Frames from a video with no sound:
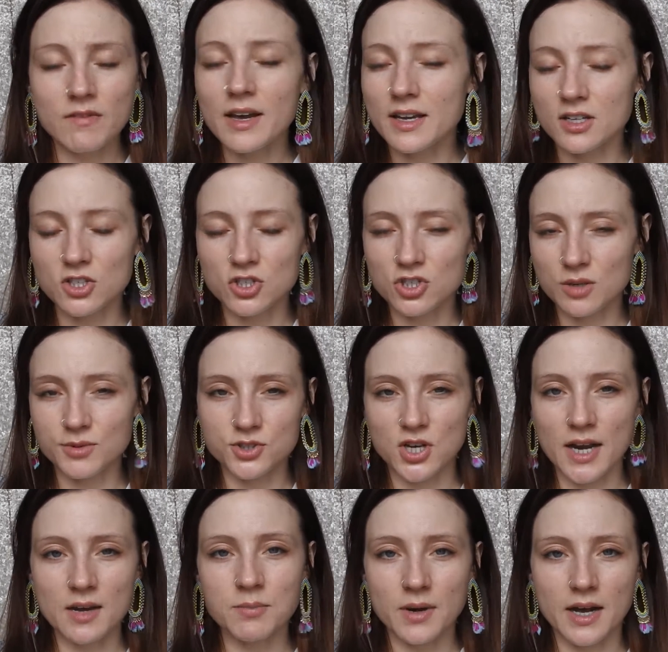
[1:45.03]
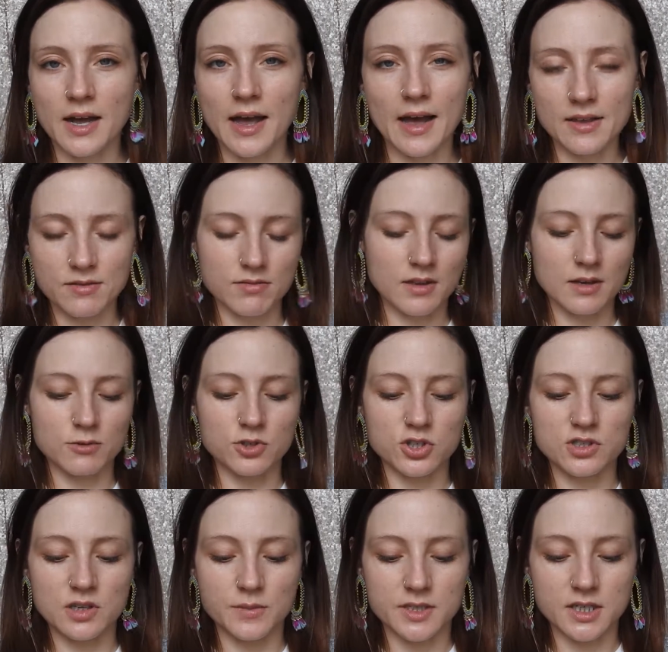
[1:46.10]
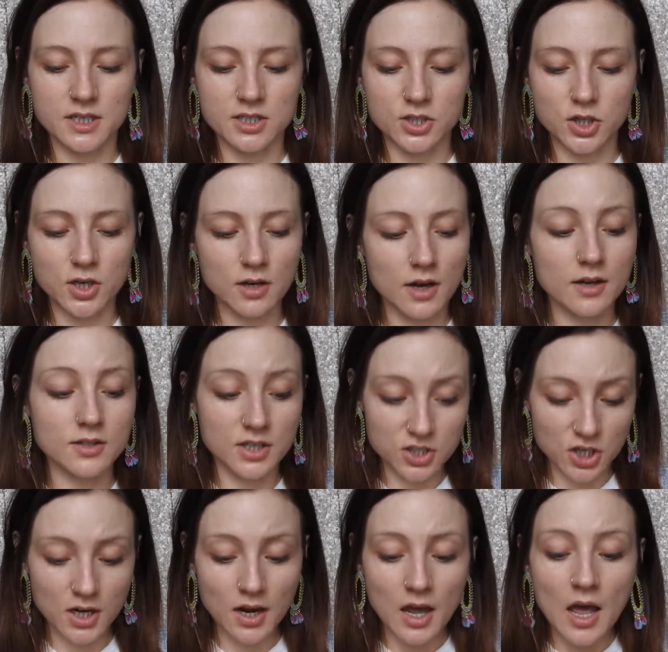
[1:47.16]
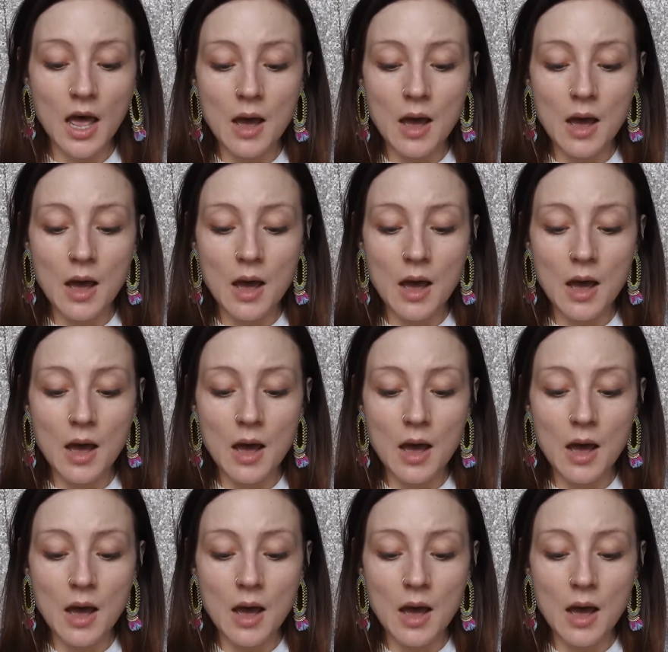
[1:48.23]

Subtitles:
I can double check, but I think it was just limited edition.